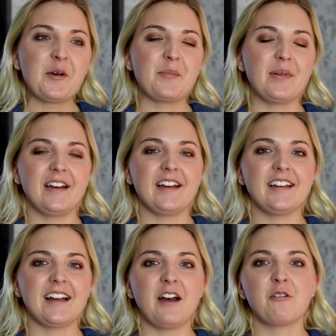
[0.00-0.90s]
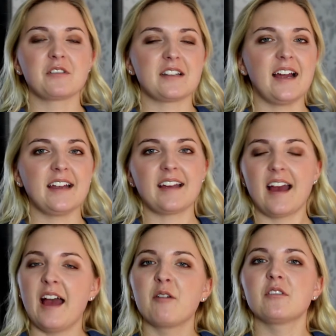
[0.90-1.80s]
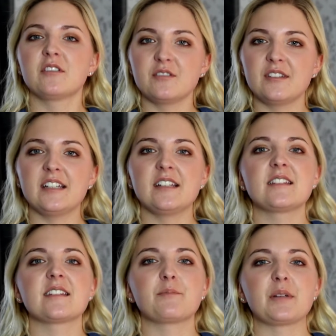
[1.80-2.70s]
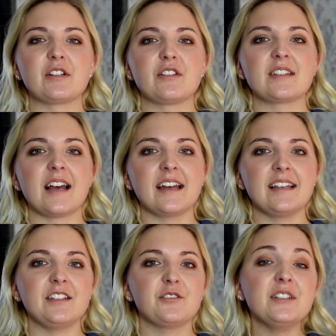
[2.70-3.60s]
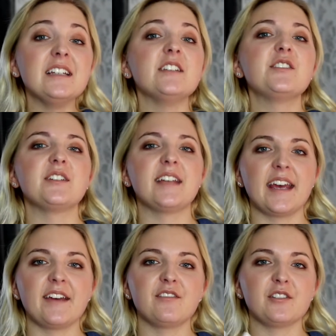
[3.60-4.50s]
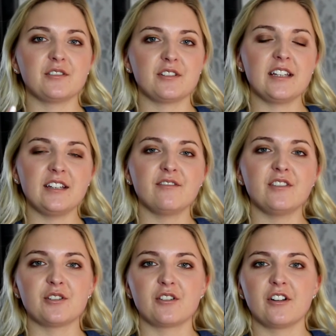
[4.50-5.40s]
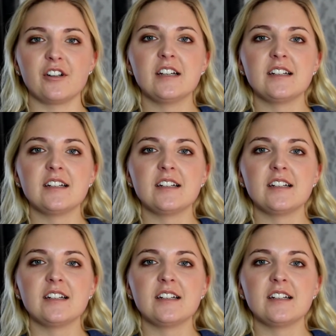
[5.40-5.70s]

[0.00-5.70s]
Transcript: but I was like, I will do this because you need to give your